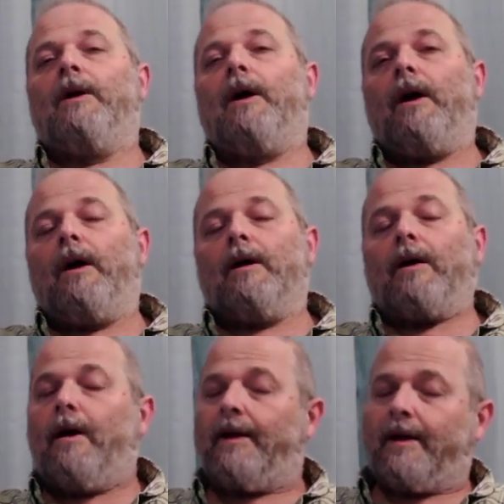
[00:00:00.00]

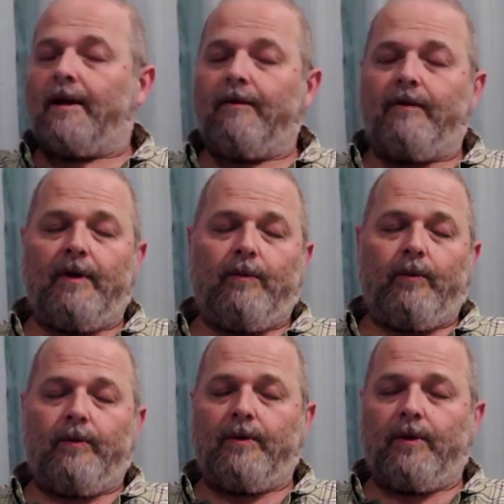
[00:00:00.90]
Connectivity
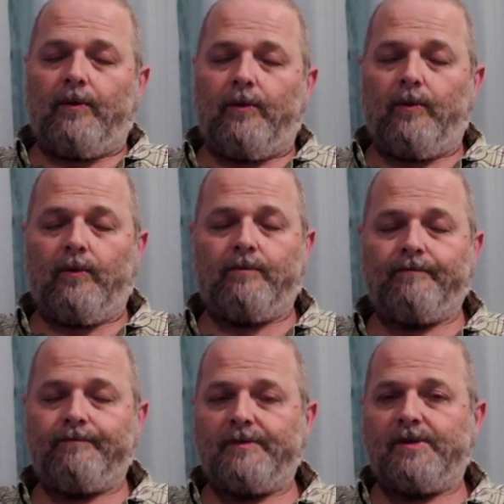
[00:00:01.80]
to
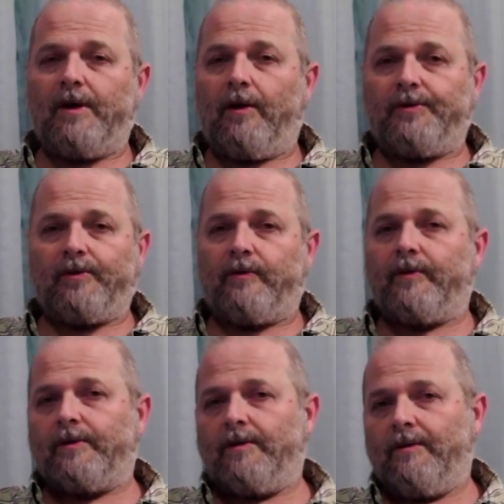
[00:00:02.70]
cell
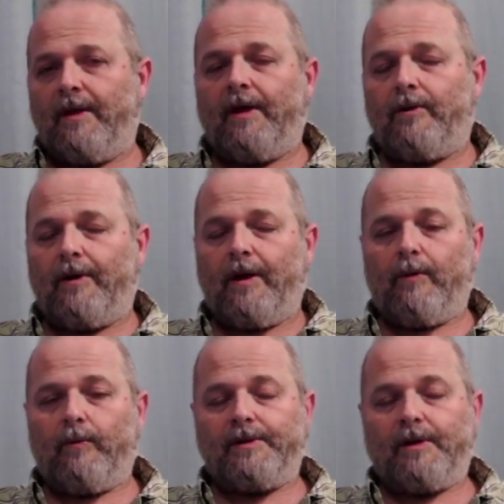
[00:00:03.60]
service and the internet
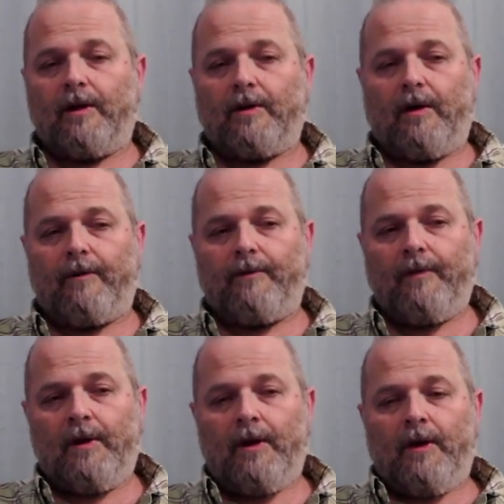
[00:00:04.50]
was cut off
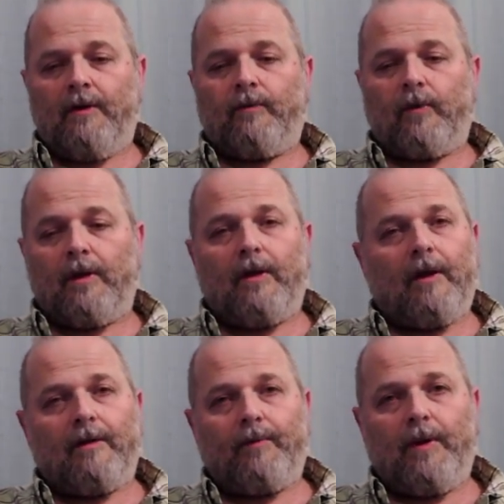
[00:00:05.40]
for a
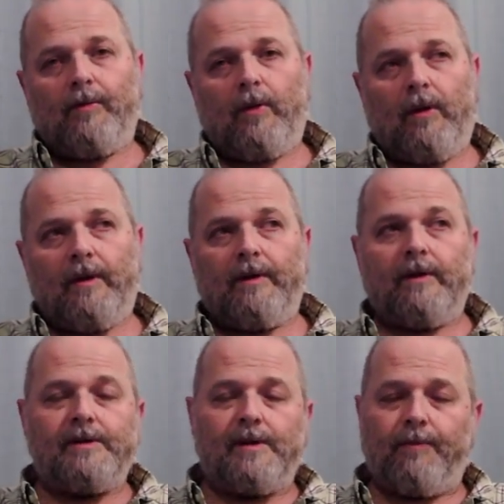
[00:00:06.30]
lot of people, and
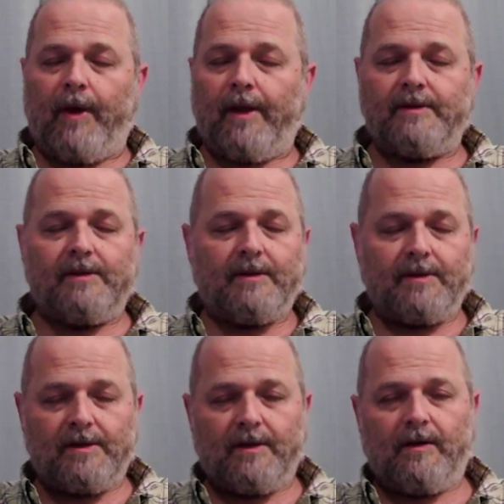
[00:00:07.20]
in some cases, it's
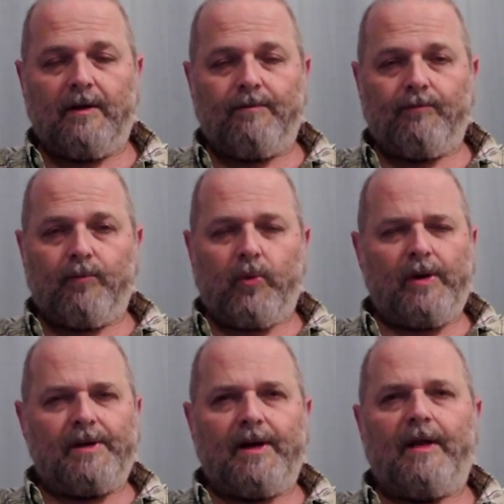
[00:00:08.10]
still pretty
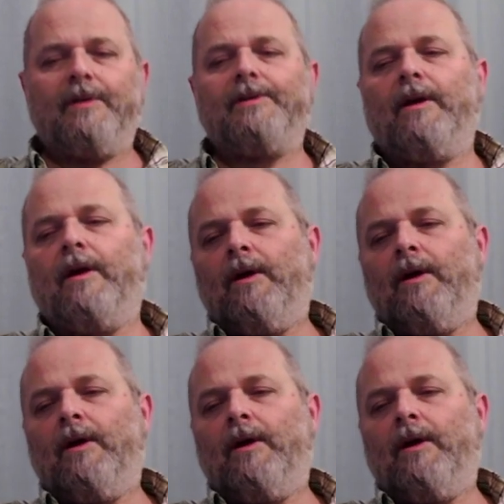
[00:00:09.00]
challenging.